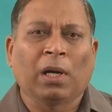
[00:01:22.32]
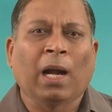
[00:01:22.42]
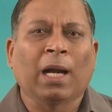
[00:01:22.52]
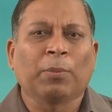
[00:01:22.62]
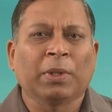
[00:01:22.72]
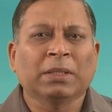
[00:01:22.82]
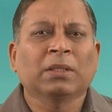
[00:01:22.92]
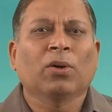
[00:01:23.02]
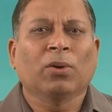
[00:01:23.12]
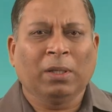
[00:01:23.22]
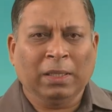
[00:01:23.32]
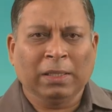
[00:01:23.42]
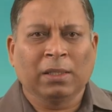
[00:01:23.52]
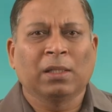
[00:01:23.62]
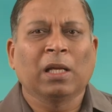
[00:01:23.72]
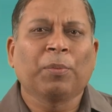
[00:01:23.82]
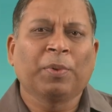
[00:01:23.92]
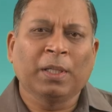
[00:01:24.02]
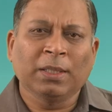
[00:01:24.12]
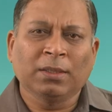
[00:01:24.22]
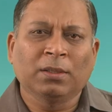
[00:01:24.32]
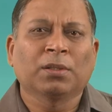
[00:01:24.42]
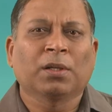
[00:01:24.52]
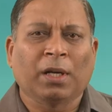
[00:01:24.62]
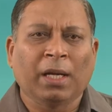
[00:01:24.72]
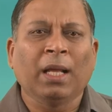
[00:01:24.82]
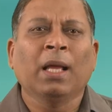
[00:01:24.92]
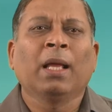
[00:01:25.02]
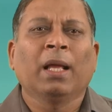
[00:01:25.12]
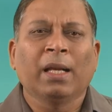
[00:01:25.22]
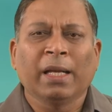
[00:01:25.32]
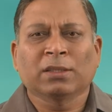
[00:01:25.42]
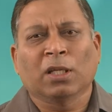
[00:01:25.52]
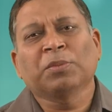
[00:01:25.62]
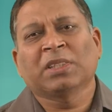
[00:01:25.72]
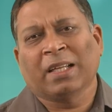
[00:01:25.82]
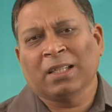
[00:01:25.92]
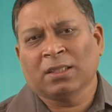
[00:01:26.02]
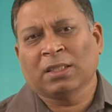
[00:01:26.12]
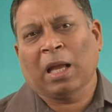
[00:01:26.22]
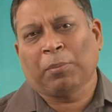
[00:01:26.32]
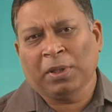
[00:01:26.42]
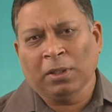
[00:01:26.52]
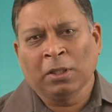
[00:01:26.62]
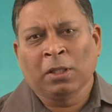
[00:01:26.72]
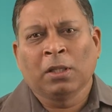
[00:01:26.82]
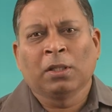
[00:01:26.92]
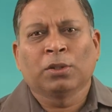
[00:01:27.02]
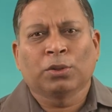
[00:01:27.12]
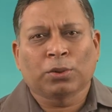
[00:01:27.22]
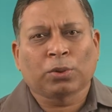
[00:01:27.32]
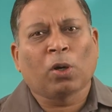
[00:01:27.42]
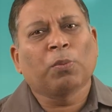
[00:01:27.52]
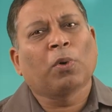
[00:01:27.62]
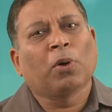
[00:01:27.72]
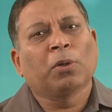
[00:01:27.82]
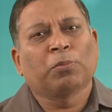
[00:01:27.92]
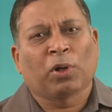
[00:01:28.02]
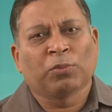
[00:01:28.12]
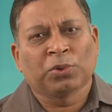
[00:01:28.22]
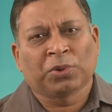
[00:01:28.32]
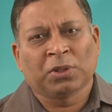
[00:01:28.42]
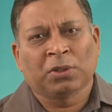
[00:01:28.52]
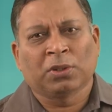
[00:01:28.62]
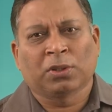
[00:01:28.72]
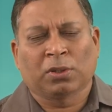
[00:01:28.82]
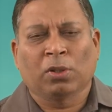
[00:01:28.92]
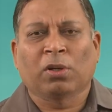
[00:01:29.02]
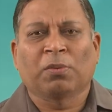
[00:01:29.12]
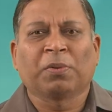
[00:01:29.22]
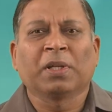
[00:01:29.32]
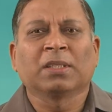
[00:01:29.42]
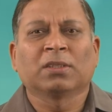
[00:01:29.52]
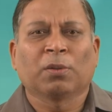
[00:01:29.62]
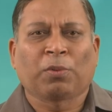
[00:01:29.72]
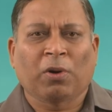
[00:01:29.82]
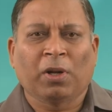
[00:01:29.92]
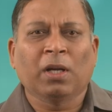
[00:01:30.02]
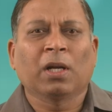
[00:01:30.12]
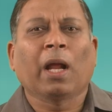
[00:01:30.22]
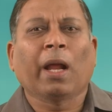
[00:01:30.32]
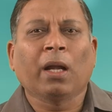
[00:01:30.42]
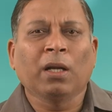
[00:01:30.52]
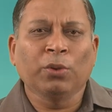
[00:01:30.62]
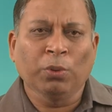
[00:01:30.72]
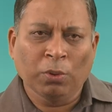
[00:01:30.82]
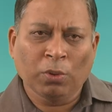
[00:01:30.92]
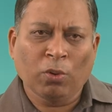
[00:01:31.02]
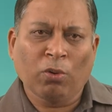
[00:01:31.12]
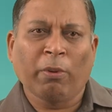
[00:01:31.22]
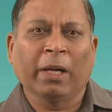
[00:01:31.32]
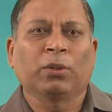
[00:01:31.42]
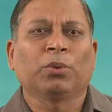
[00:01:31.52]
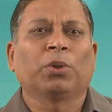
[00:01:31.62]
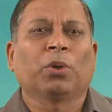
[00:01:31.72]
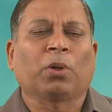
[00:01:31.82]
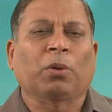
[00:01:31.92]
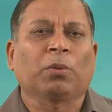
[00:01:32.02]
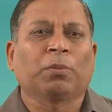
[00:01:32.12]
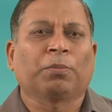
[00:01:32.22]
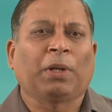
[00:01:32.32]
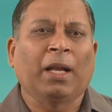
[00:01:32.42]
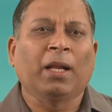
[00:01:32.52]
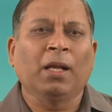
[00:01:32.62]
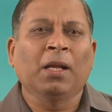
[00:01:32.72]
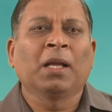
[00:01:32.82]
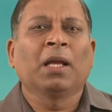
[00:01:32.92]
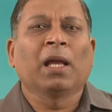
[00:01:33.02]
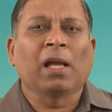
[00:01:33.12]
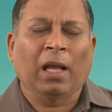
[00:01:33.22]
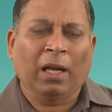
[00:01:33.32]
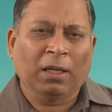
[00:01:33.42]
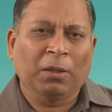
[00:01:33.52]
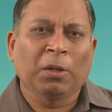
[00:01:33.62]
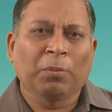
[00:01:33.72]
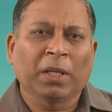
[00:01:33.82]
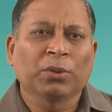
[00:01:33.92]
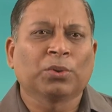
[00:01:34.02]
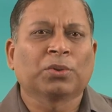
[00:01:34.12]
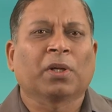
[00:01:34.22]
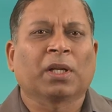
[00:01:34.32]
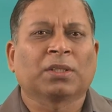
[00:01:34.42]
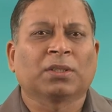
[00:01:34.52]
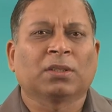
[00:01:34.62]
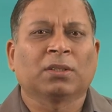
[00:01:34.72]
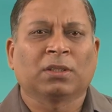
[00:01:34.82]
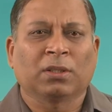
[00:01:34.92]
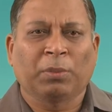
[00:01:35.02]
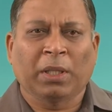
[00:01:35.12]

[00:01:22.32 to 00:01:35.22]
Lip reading: at best, or if it is running, let some sales happen, stop all promotions or freeze the product, and you go back to your planning and make those corrections,